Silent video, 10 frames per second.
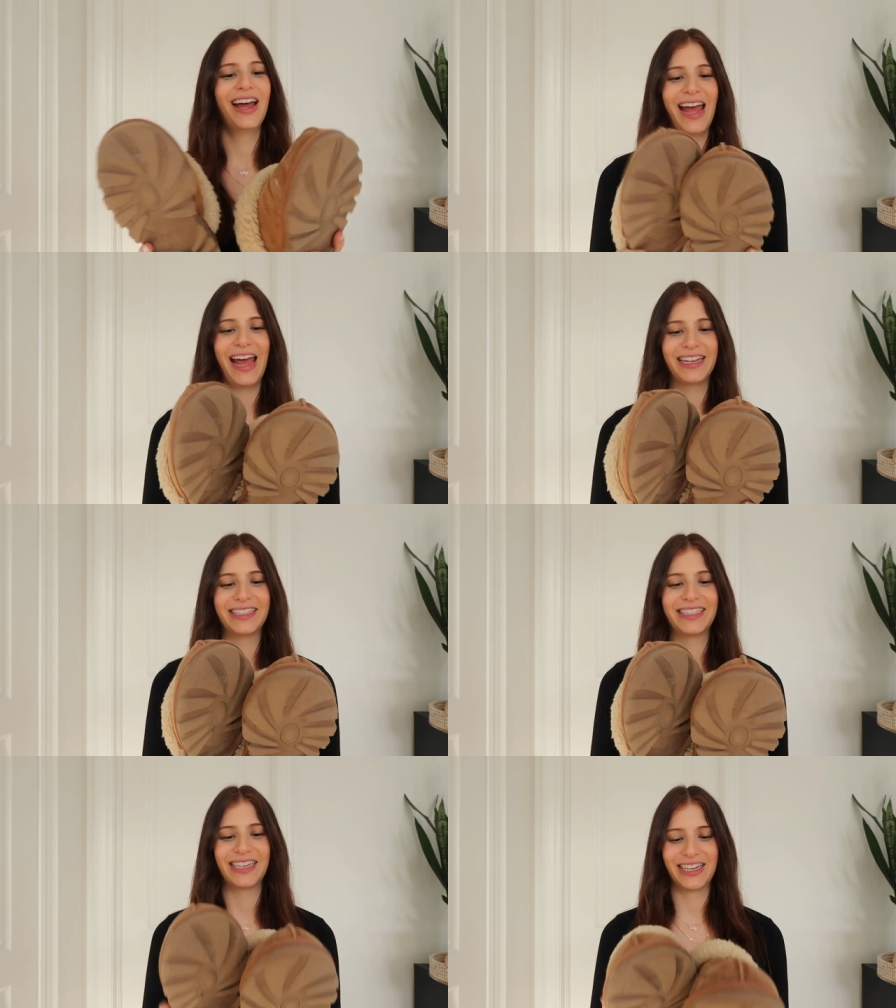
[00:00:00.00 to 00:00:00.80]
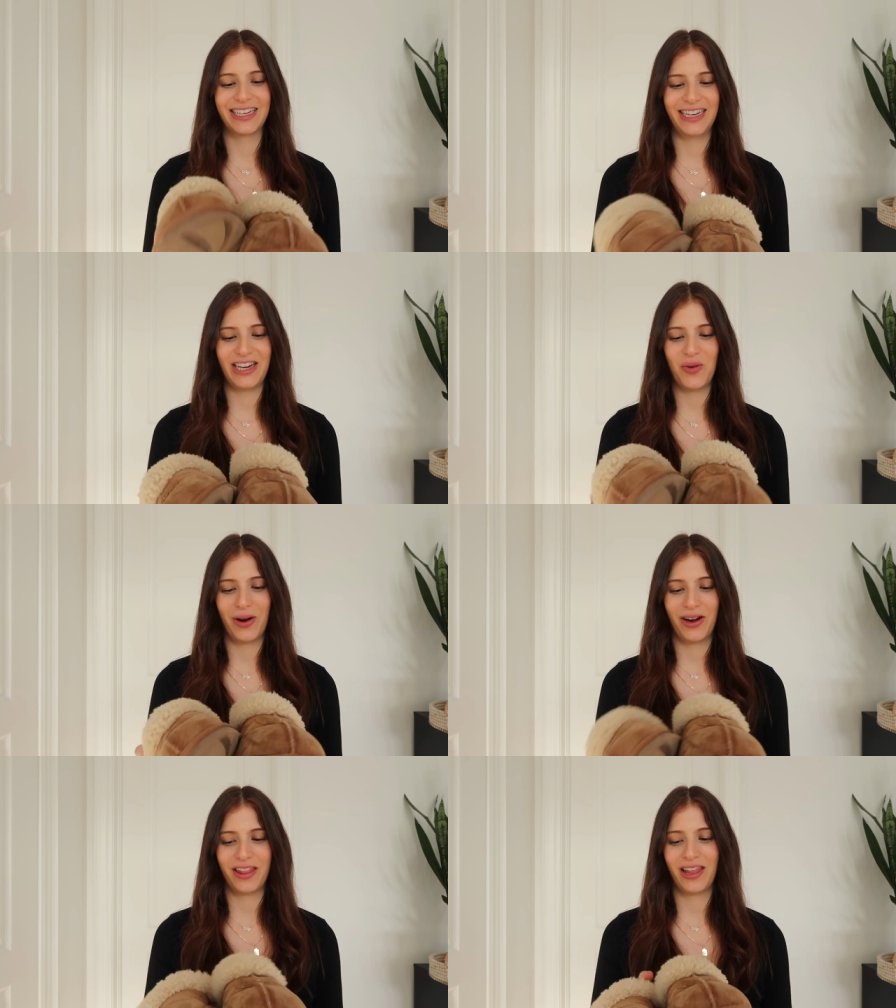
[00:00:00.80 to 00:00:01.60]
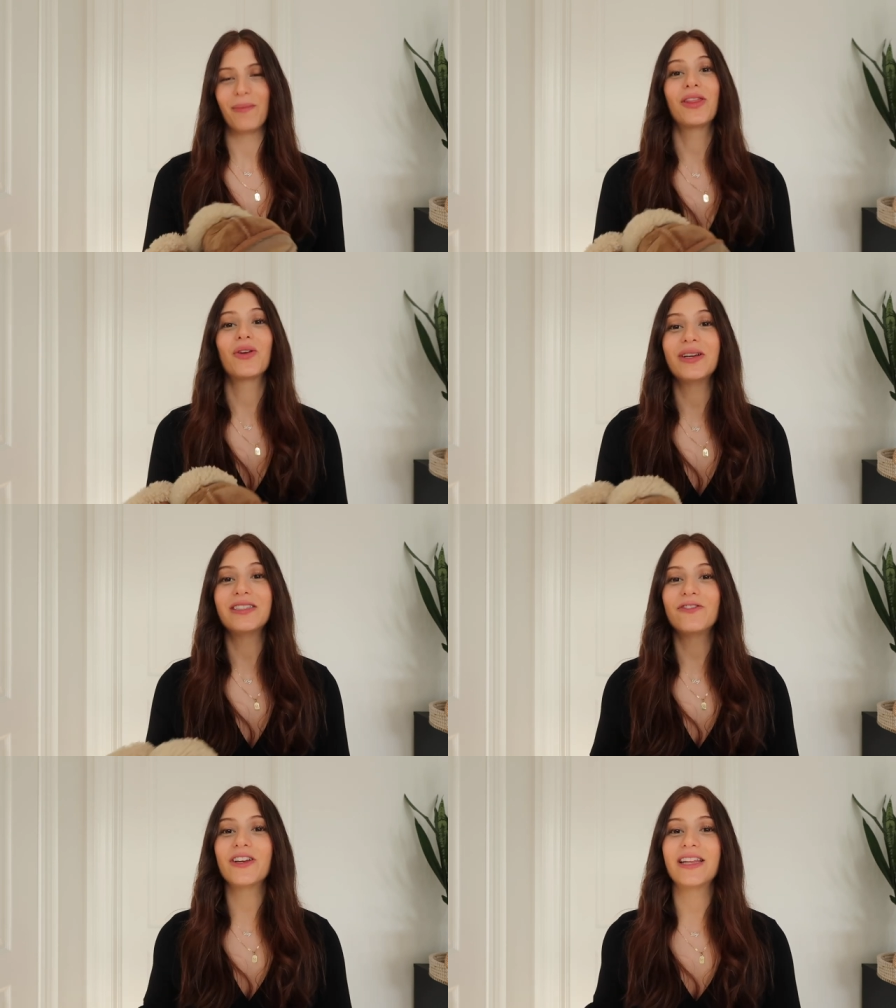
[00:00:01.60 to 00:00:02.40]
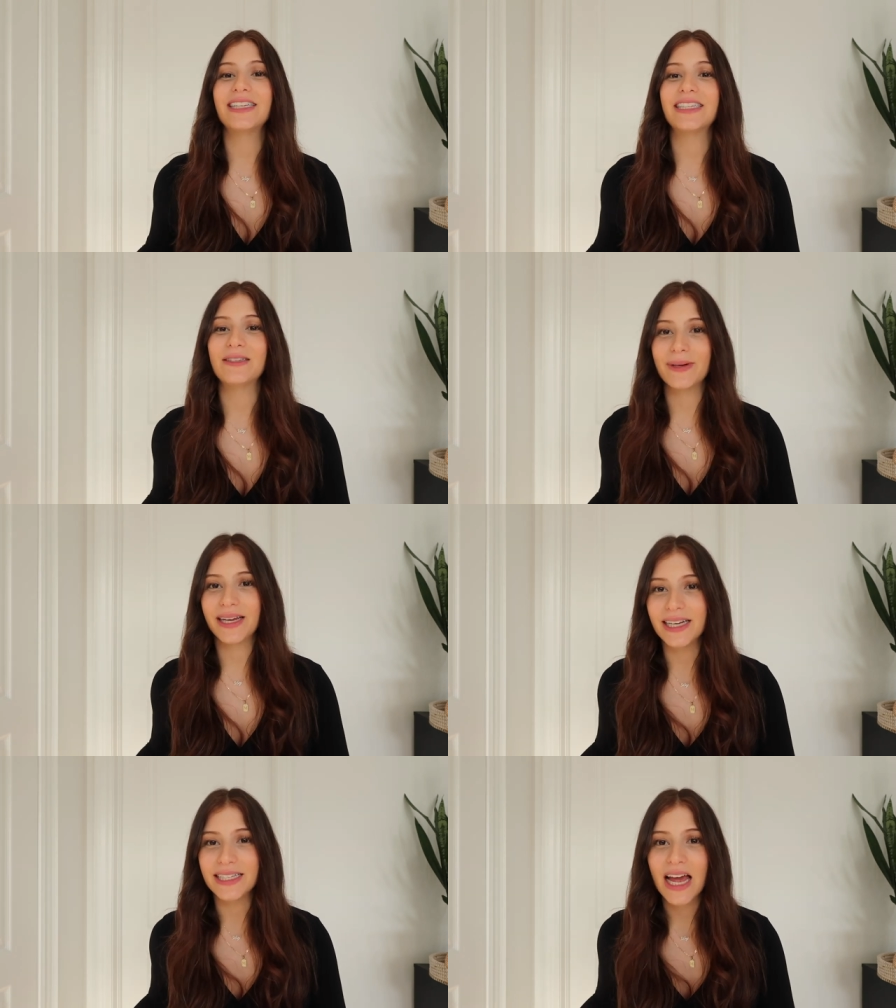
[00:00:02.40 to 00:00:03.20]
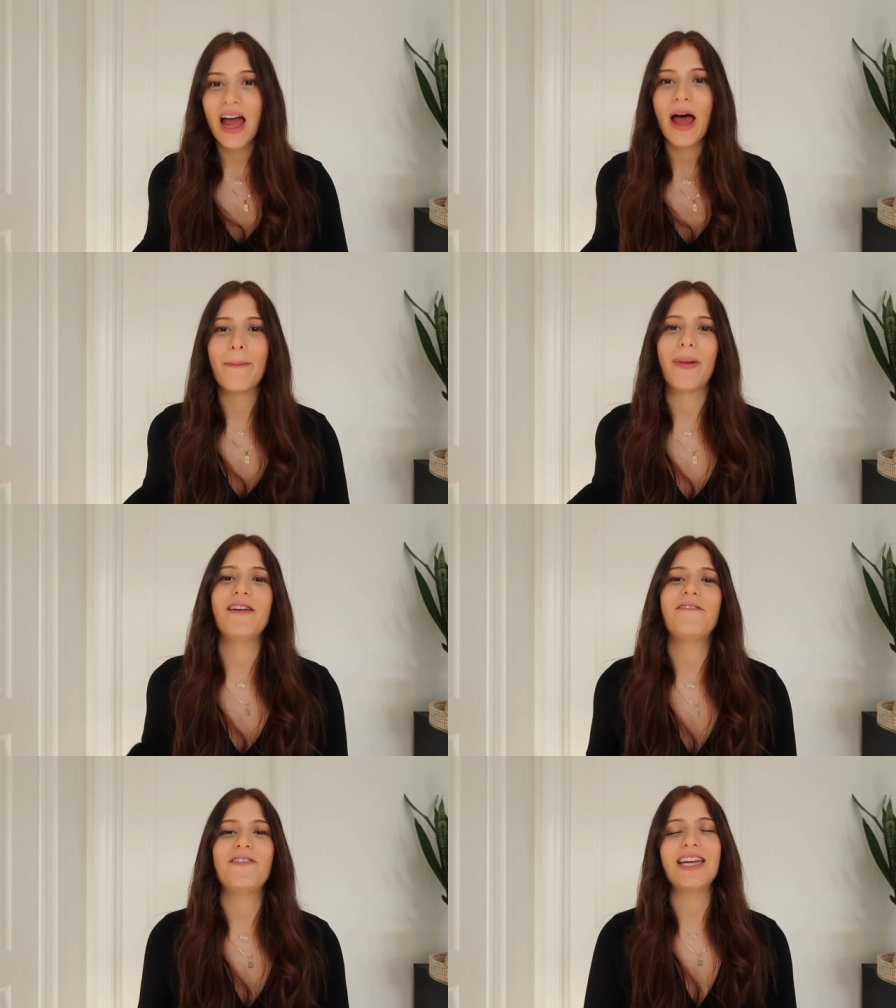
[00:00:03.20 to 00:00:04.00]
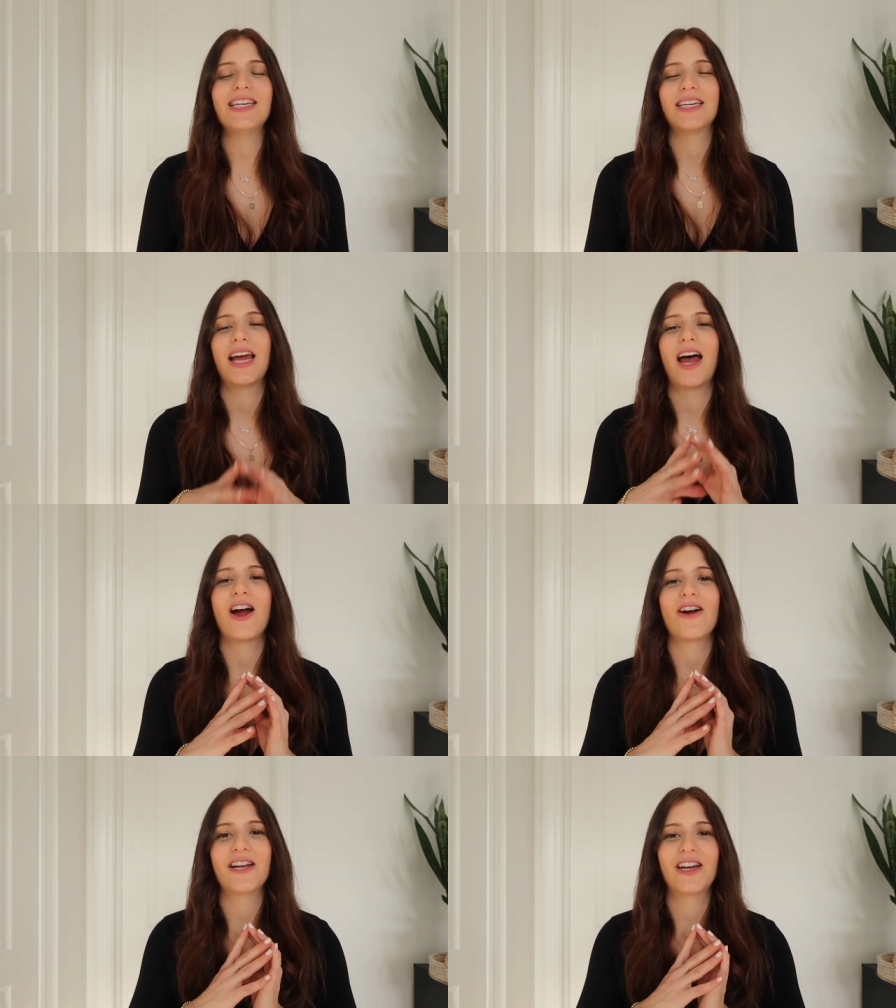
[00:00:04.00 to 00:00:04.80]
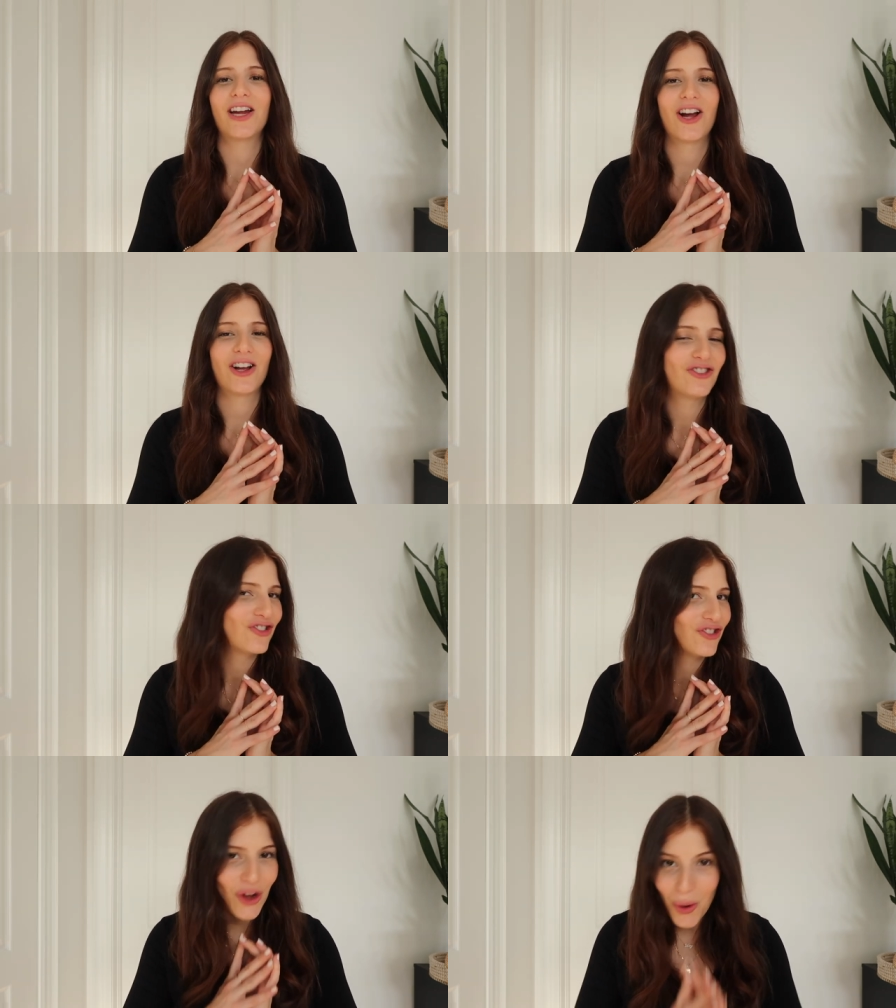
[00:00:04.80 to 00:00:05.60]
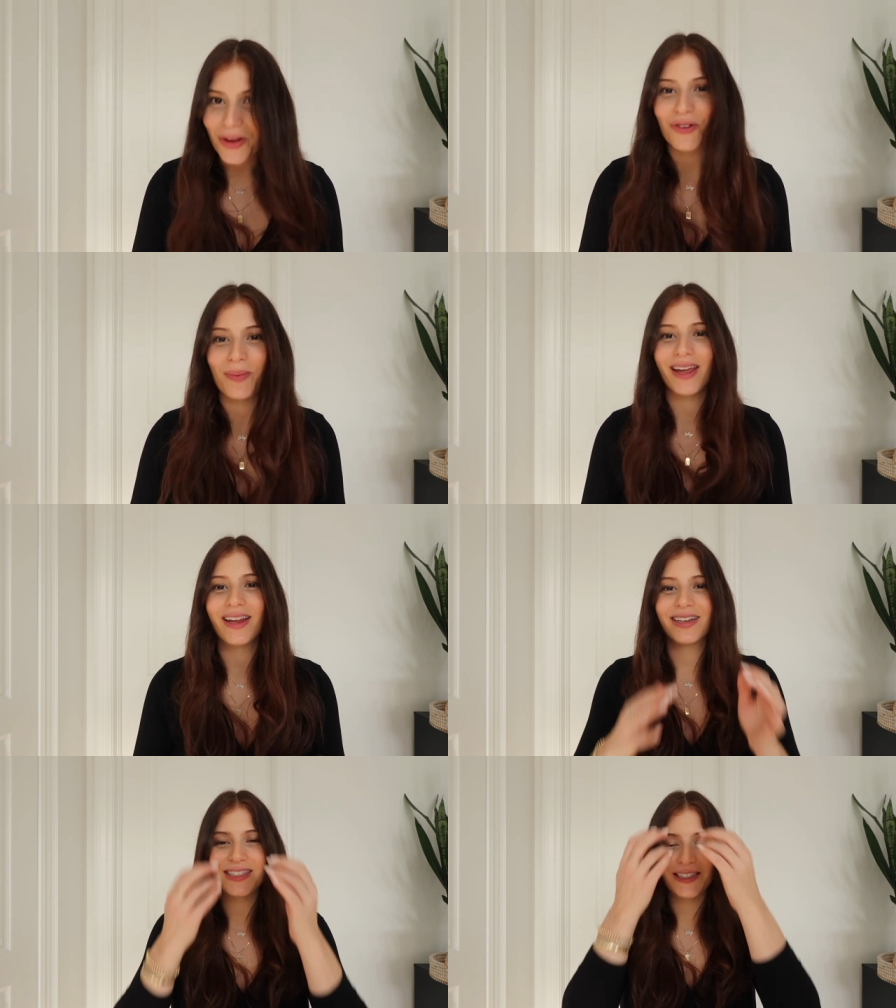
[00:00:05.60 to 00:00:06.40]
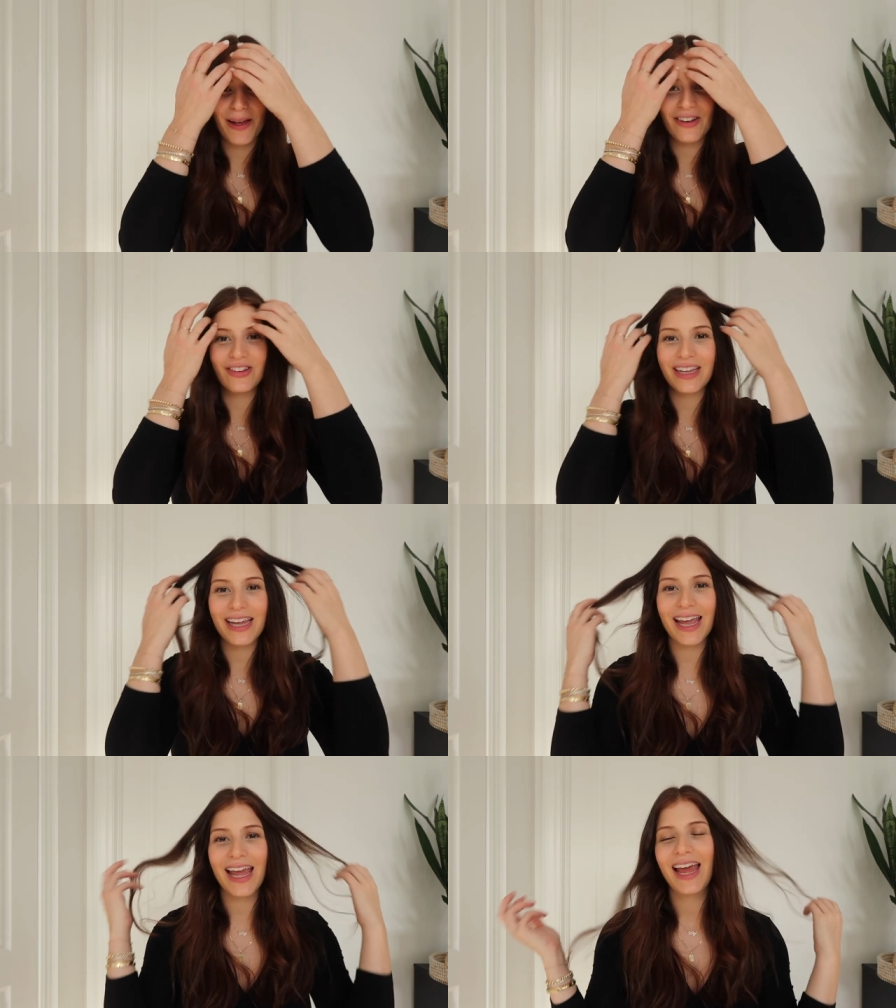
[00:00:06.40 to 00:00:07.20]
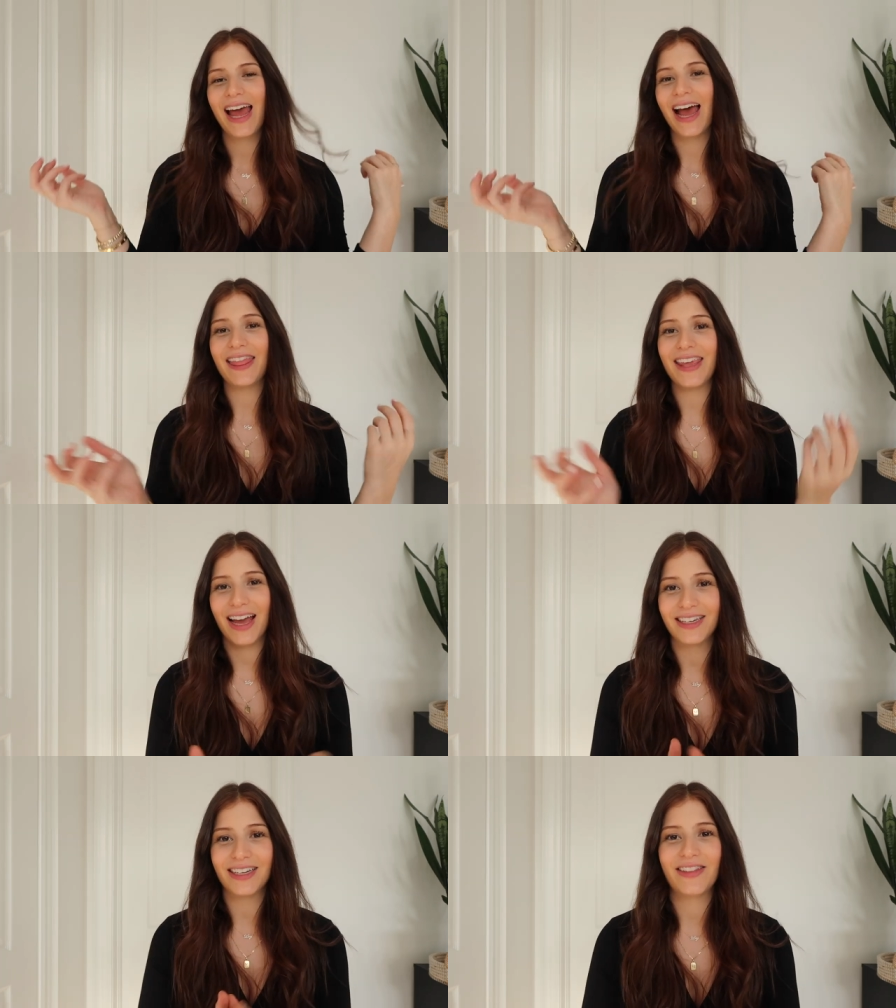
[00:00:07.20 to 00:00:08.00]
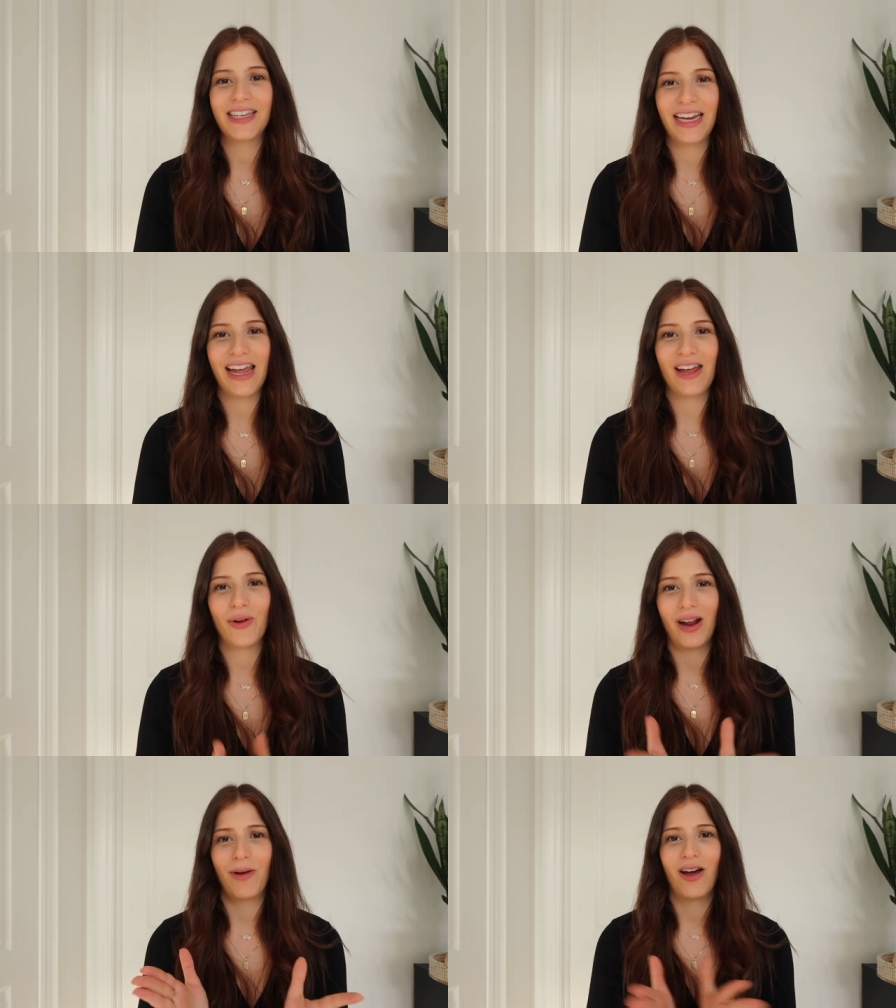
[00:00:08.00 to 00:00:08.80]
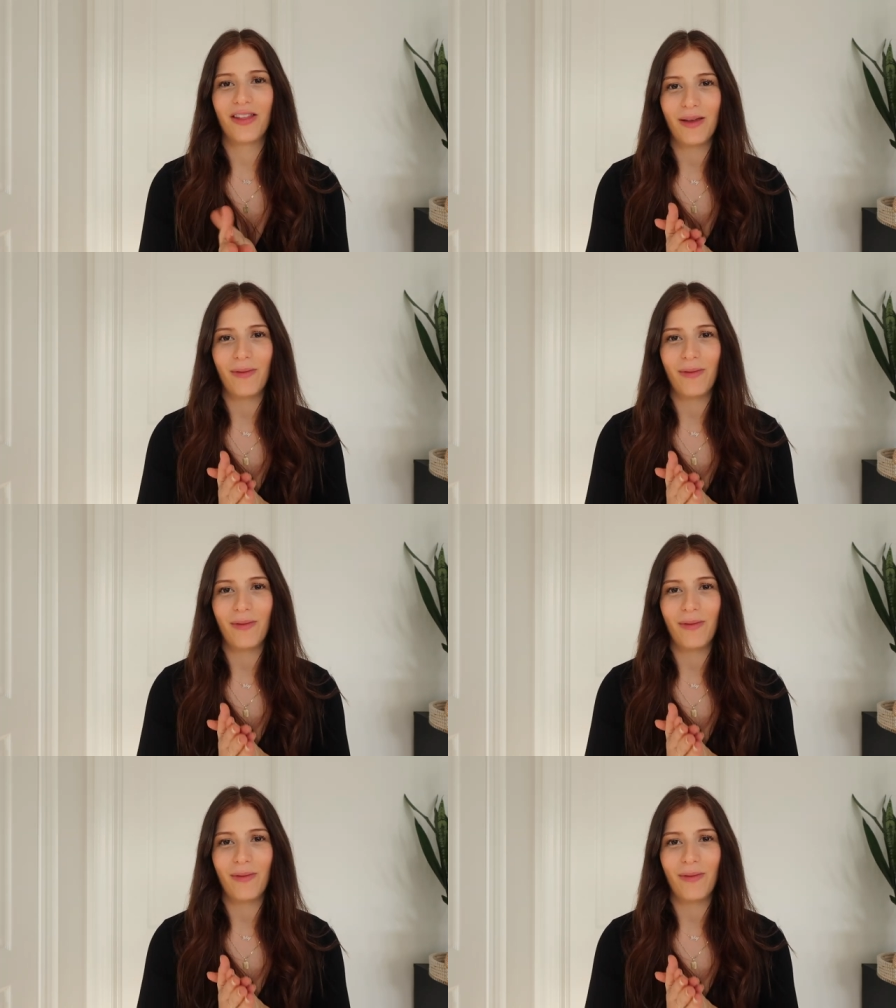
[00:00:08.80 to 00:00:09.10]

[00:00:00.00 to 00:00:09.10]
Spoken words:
and still continue wearing them. And the reason for this is because my feet are in so much pain, especially at the end of the day when I'm on them.